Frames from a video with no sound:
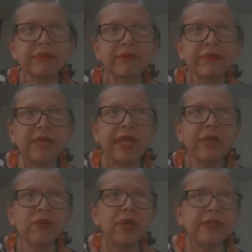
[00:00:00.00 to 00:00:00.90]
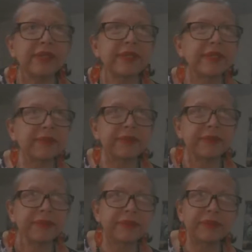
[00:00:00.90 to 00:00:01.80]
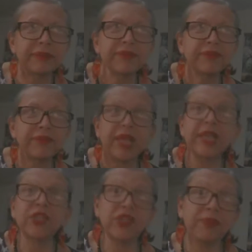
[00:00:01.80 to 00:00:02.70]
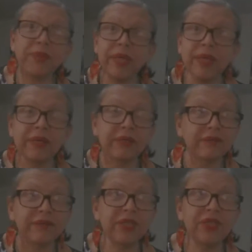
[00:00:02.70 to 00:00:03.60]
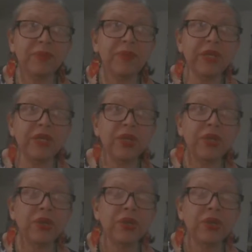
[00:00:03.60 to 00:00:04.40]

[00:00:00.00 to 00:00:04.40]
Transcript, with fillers: that he was. And it should be. It should be, you know.